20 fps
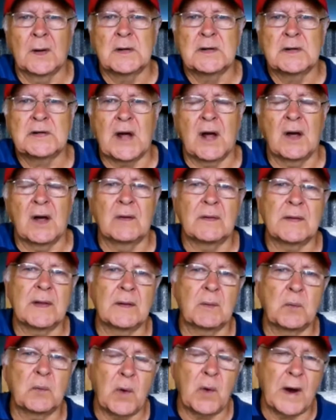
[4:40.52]
So
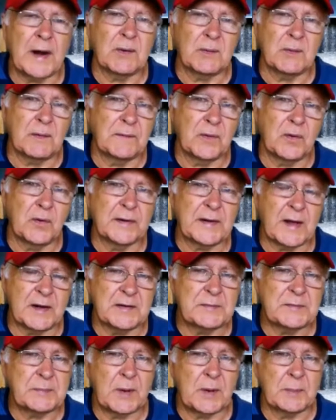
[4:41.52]
the way to avoid
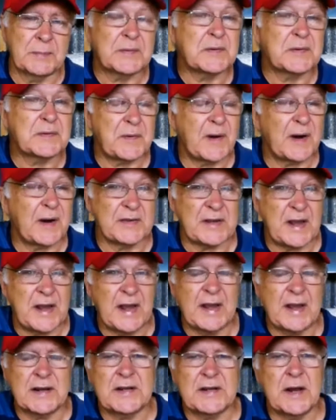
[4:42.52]
those problems as far as
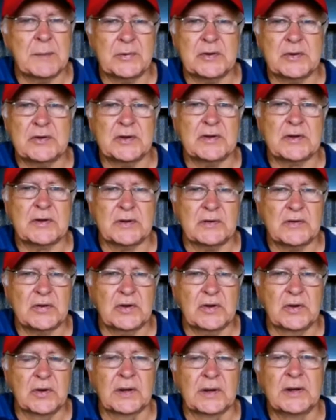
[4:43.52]
air temperature is
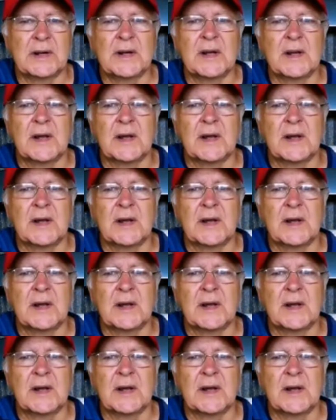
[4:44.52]
concerned